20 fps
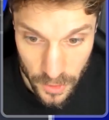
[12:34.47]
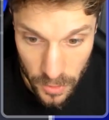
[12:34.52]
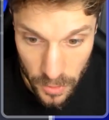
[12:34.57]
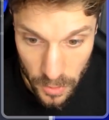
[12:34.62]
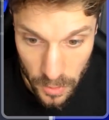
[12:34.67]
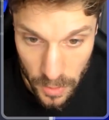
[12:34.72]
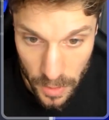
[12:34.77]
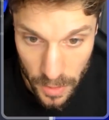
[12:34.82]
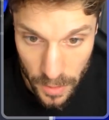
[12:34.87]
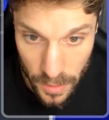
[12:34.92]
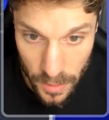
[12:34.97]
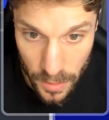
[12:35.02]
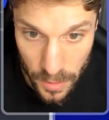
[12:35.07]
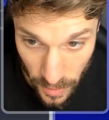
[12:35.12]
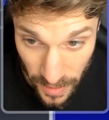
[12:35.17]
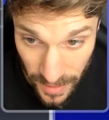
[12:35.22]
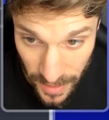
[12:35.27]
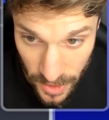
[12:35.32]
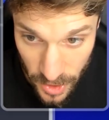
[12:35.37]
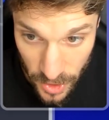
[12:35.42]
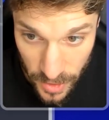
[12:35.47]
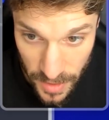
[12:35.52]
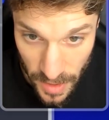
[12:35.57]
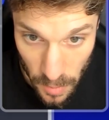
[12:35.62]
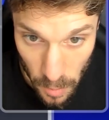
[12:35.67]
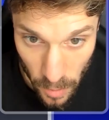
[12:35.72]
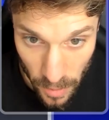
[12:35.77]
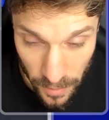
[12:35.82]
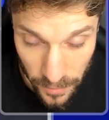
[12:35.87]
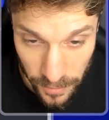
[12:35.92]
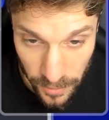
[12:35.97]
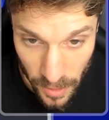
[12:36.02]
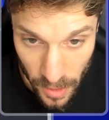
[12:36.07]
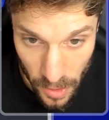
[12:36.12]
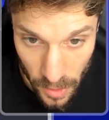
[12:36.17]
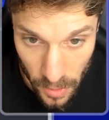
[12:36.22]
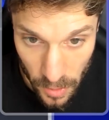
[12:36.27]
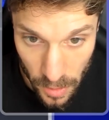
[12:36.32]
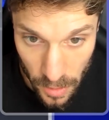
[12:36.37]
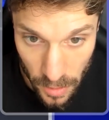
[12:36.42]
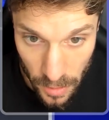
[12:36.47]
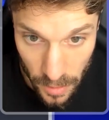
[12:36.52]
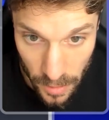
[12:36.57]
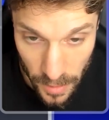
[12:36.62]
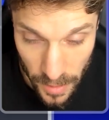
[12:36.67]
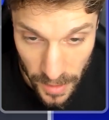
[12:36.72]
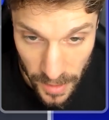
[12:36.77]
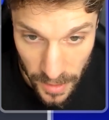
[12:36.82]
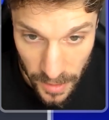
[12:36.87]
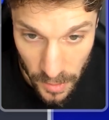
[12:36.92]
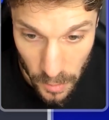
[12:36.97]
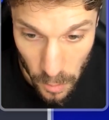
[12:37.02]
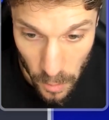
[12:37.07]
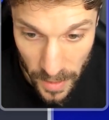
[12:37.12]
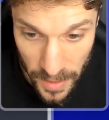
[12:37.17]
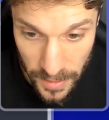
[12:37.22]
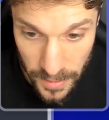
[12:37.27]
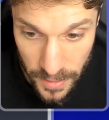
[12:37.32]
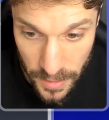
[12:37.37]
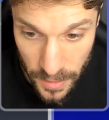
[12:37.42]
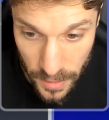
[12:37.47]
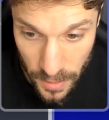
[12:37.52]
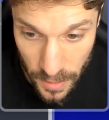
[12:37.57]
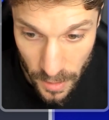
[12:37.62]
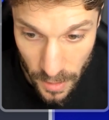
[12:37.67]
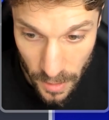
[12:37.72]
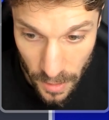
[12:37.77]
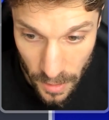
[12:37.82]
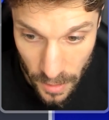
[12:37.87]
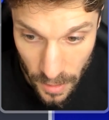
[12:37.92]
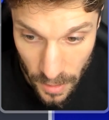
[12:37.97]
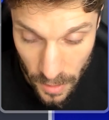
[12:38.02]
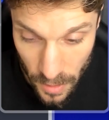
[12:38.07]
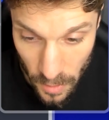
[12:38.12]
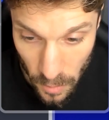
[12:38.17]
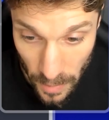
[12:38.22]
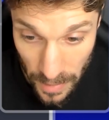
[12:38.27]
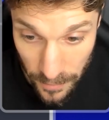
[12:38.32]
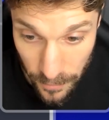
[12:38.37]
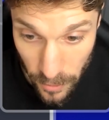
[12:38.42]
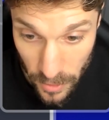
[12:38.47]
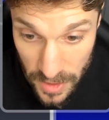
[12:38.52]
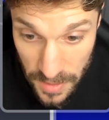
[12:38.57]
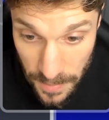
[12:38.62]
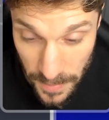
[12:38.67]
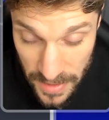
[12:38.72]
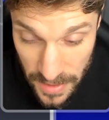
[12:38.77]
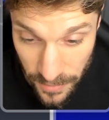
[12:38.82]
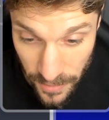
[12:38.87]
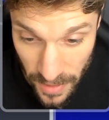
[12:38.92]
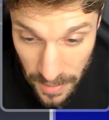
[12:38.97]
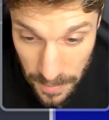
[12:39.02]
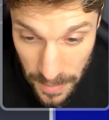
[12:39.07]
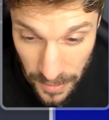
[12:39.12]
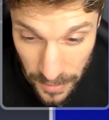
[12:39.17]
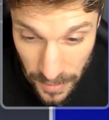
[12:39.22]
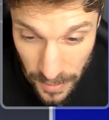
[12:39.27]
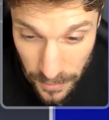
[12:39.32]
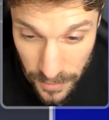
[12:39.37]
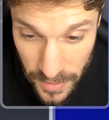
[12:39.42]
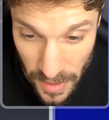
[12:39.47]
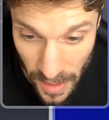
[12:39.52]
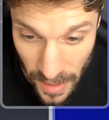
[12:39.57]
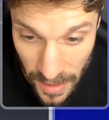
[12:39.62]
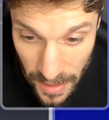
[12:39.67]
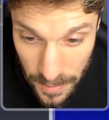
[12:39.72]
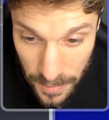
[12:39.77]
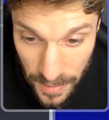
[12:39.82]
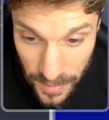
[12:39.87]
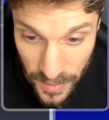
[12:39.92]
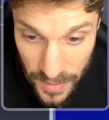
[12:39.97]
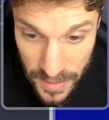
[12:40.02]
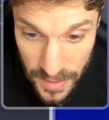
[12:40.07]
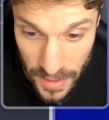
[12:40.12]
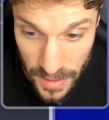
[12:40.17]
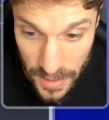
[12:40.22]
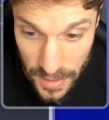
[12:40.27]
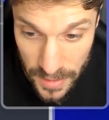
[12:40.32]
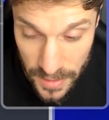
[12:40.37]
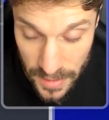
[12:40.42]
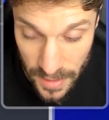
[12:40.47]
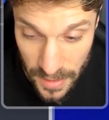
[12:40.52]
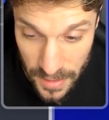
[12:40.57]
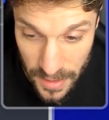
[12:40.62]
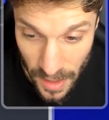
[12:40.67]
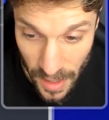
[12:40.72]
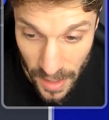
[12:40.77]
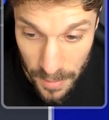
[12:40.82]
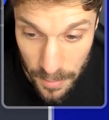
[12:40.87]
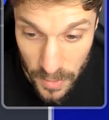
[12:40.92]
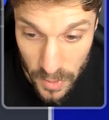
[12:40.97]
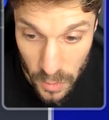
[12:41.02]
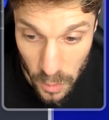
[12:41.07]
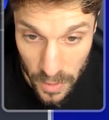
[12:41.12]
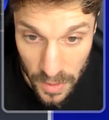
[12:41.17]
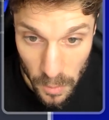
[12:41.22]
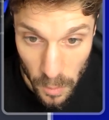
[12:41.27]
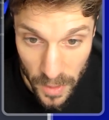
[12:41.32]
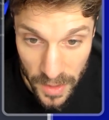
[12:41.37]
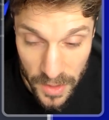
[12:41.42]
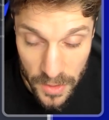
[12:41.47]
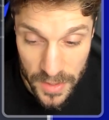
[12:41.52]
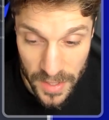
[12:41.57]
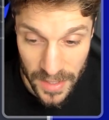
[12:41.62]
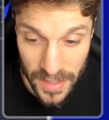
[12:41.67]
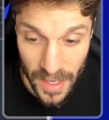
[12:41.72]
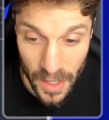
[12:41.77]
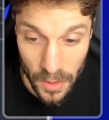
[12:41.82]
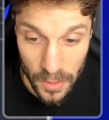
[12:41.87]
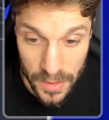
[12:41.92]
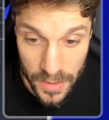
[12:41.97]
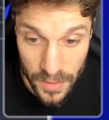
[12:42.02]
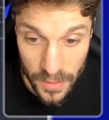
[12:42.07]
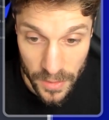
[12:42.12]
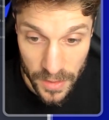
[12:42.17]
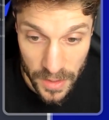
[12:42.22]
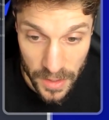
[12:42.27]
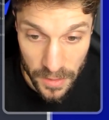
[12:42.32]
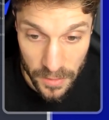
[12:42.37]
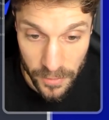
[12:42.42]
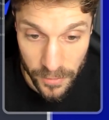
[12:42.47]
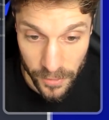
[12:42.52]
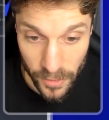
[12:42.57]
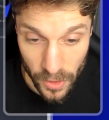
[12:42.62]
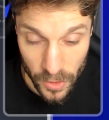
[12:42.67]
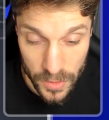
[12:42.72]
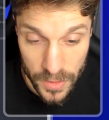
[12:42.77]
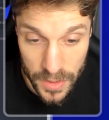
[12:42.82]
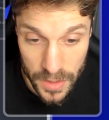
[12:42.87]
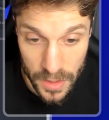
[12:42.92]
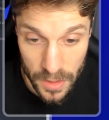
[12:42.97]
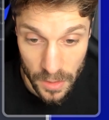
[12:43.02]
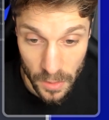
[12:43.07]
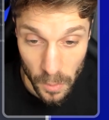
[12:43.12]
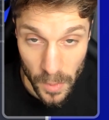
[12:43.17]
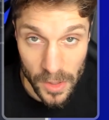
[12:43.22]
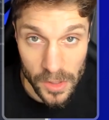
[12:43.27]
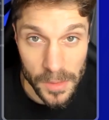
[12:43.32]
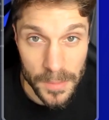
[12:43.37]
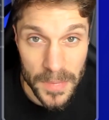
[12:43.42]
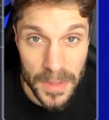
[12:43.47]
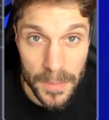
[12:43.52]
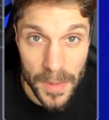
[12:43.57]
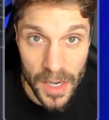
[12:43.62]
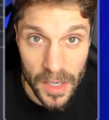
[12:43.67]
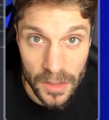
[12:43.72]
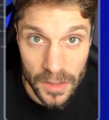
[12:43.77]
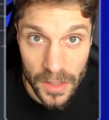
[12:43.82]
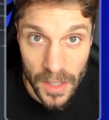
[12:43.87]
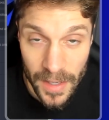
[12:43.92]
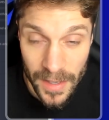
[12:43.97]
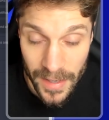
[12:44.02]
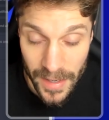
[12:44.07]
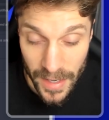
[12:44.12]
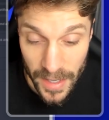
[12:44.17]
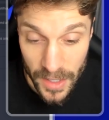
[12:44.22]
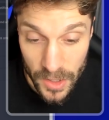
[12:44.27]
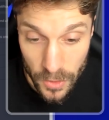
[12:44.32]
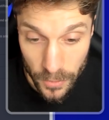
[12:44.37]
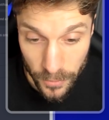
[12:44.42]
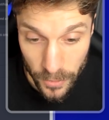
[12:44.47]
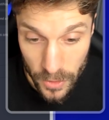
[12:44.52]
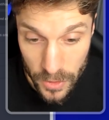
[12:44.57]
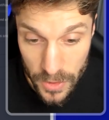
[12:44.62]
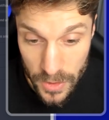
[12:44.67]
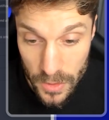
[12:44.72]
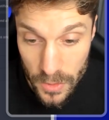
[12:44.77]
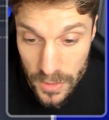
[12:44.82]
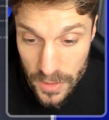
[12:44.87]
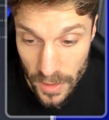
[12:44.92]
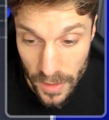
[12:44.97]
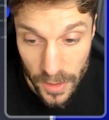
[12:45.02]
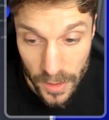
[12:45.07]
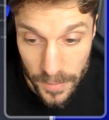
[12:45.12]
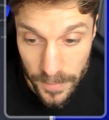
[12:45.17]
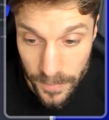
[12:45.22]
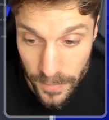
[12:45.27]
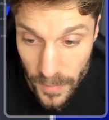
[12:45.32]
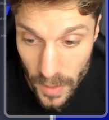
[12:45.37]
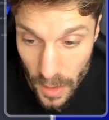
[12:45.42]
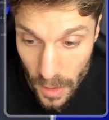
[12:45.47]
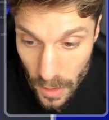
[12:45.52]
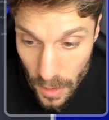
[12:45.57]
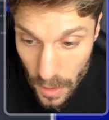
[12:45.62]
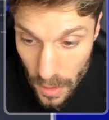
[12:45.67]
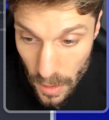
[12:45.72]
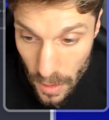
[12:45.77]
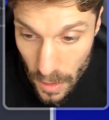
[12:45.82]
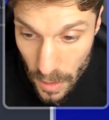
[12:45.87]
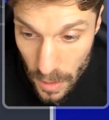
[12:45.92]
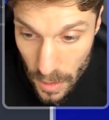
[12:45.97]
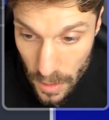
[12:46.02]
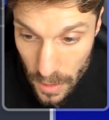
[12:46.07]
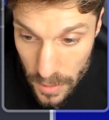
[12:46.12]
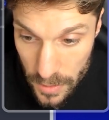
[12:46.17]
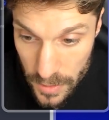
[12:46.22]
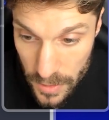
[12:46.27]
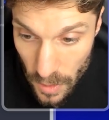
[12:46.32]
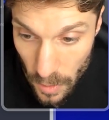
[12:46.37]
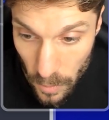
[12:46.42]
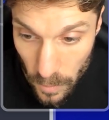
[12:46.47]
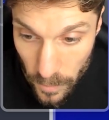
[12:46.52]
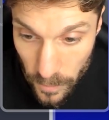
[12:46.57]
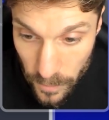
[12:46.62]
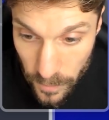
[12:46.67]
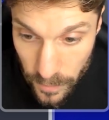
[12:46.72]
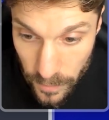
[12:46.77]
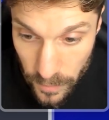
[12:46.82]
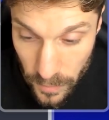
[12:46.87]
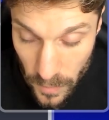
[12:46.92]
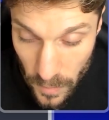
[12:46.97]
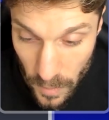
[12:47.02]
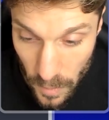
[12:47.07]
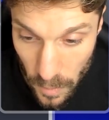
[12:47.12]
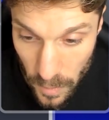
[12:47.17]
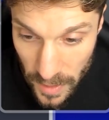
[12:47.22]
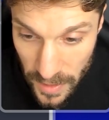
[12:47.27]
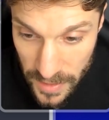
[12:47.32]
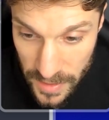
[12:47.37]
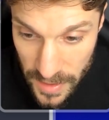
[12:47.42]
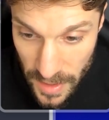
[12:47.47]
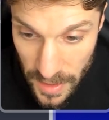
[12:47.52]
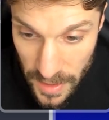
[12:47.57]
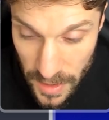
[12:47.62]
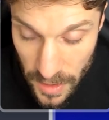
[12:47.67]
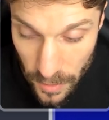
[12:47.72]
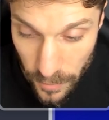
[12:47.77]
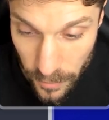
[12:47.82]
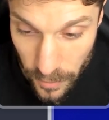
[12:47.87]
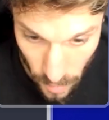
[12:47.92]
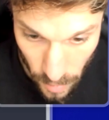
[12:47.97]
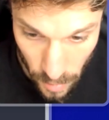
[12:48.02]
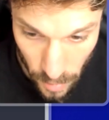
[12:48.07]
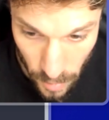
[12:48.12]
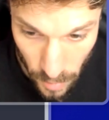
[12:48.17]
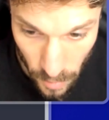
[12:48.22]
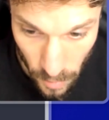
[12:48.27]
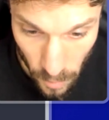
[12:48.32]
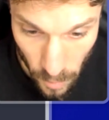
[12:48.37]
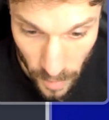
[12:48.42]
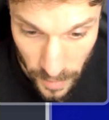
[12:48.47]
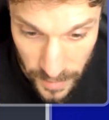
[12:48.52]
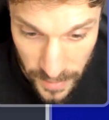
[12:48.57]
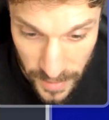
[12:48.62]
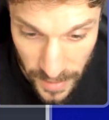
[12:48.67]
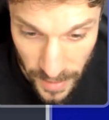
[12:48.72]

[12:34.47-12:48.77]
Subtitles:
to put conditions and workflow and wait for a specified period of time. And this is the time between when you send out the first welcome email and your first newsletter. So we can say here for one